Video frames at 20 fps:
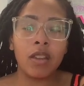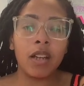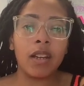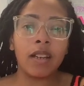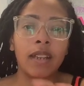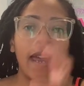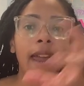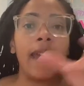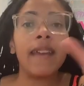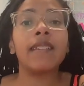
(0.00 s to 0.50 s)

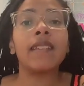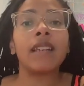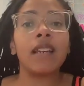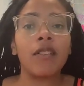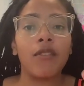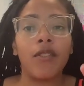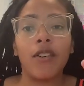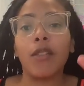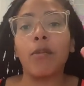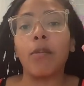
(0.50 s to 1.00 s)
the
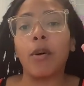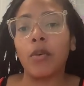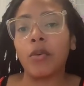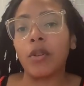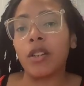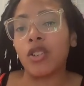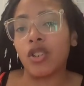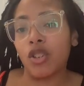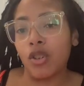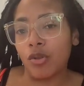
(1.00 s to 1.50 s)
casing for the
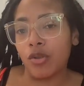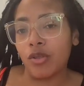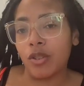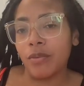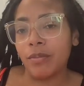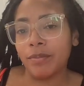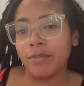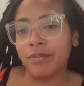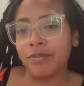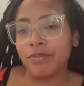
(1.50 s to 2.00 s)
boneless
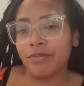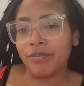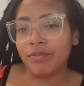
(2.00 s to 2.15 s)
children